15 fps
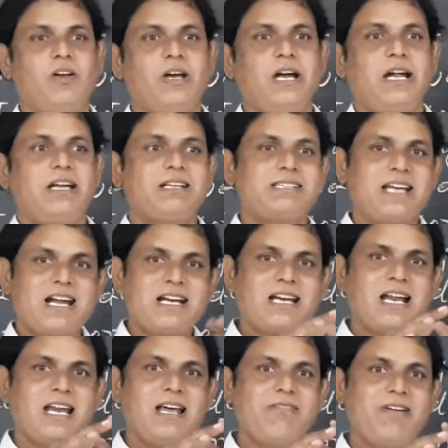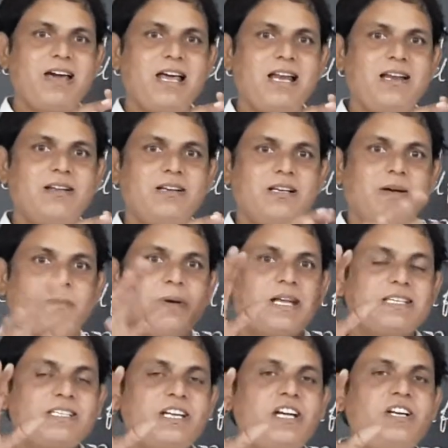At central level,
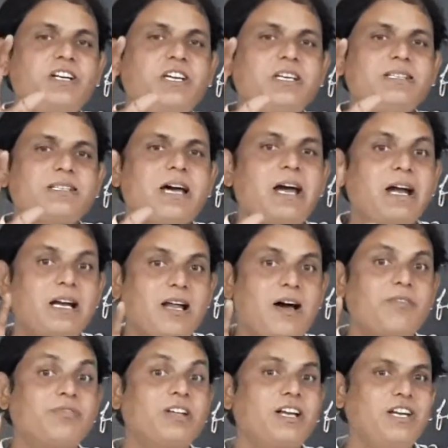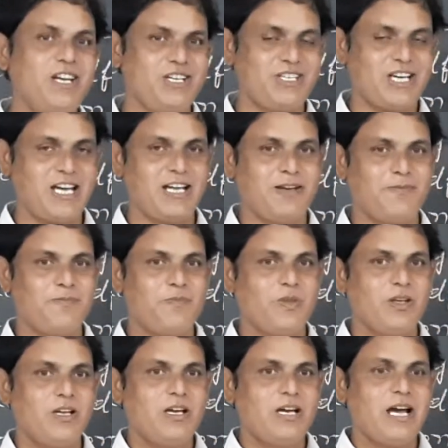president is the head of the nation.
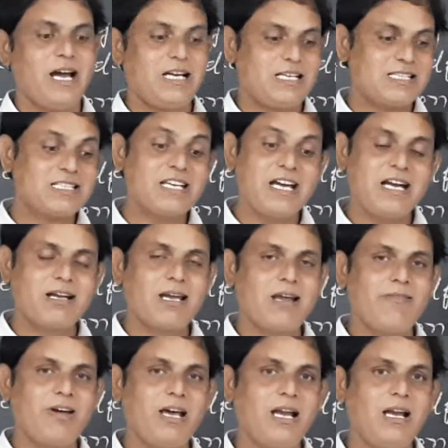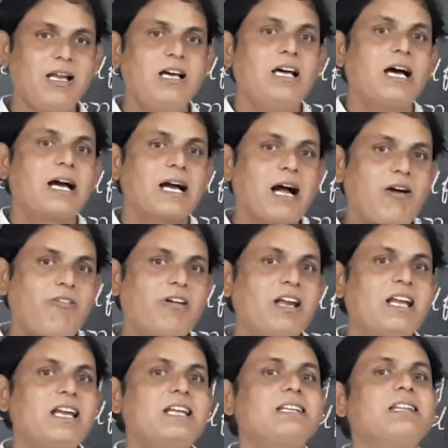At state level,
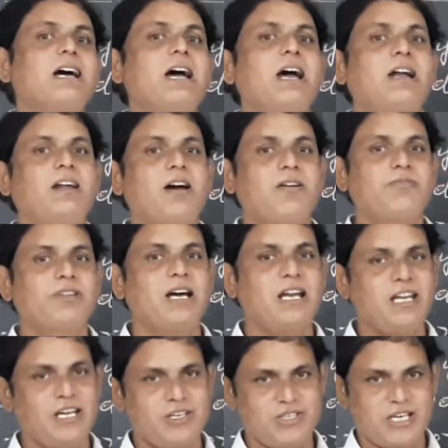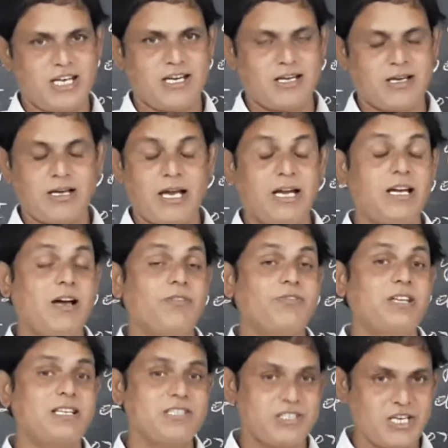governor is the head of the nation, head of
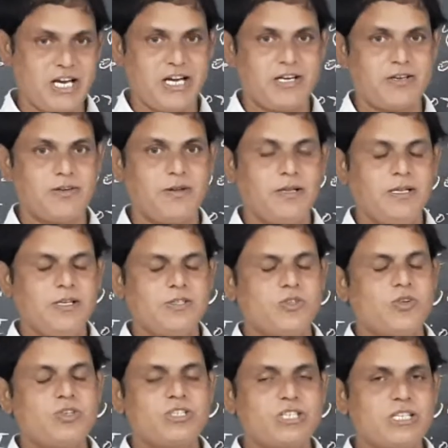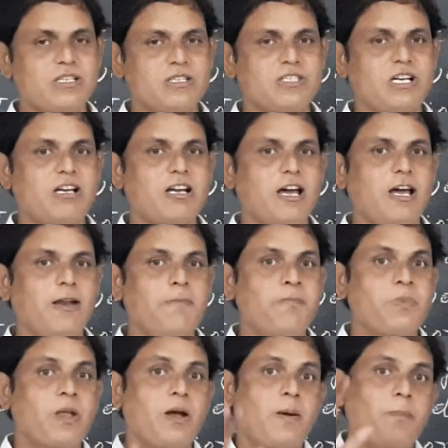the state. So children,
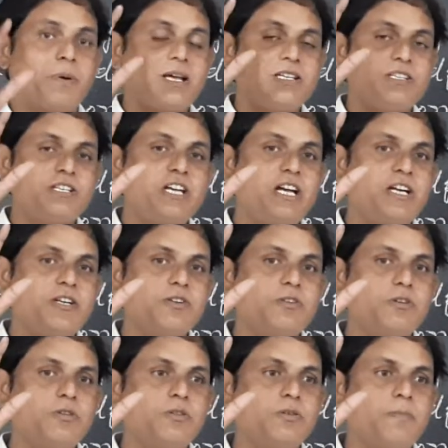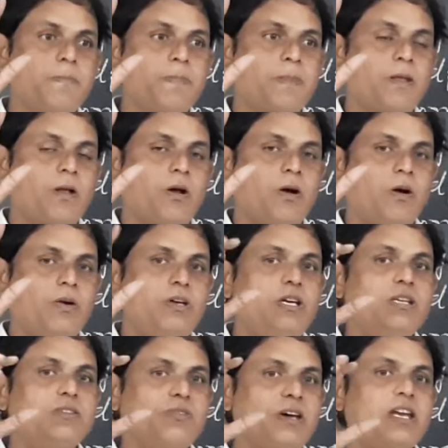president
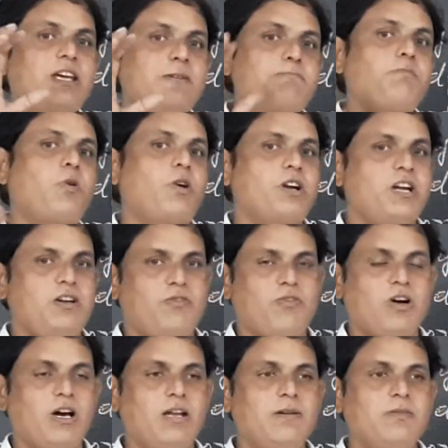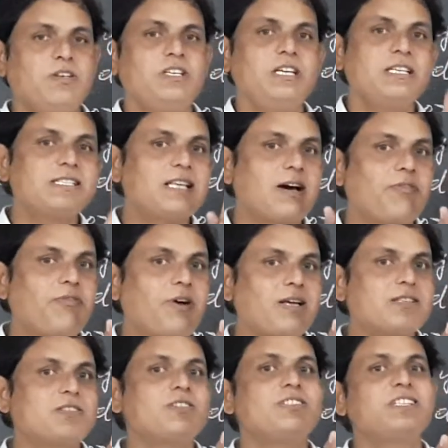is very important one. He is the
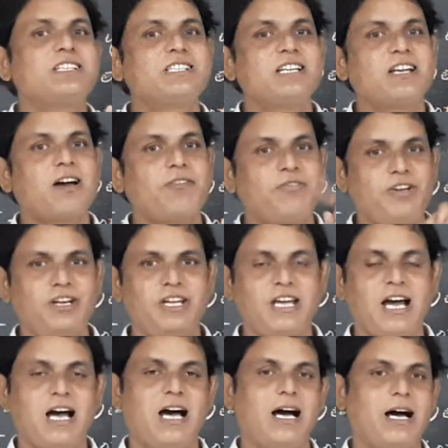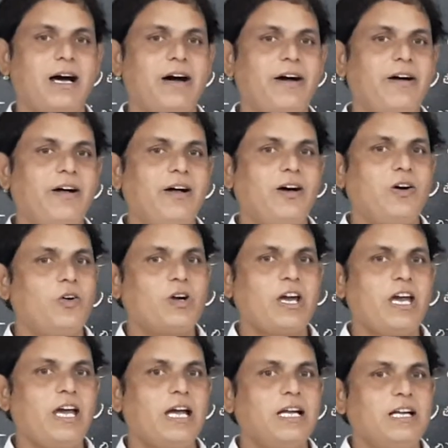first citizen of India.
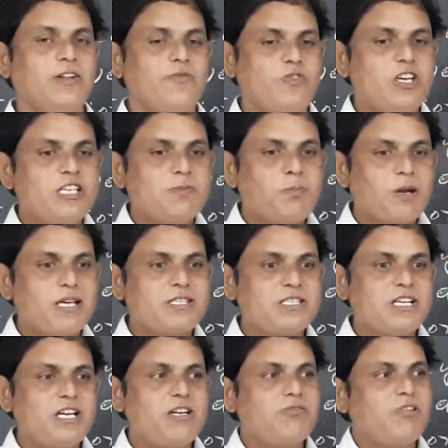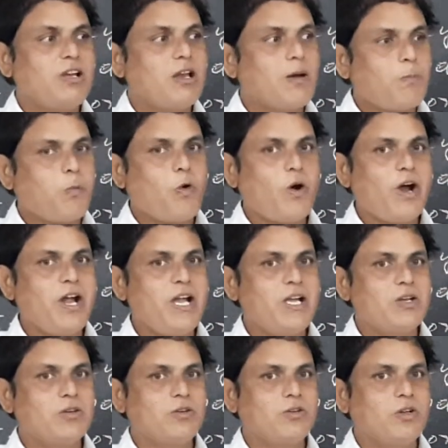Okay, this president will appoint
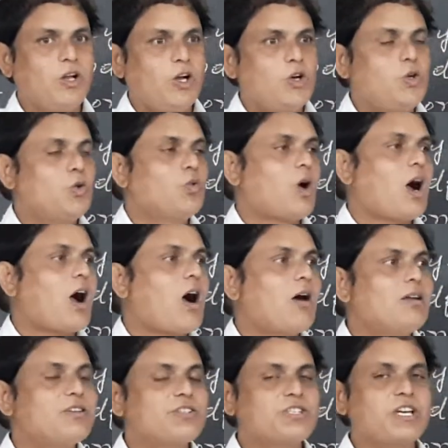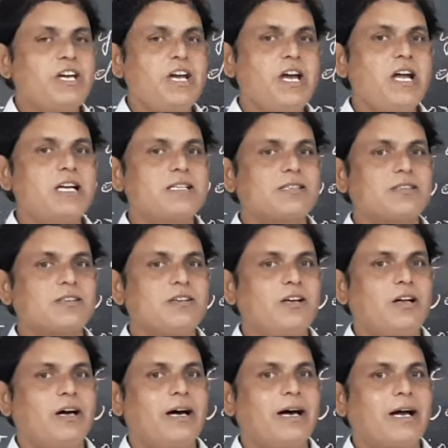to all states
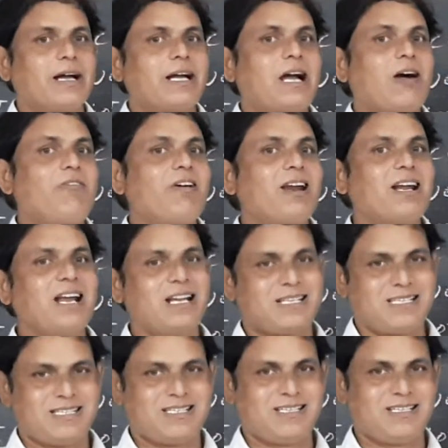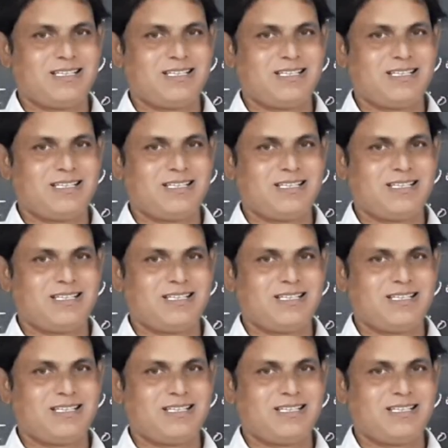governors.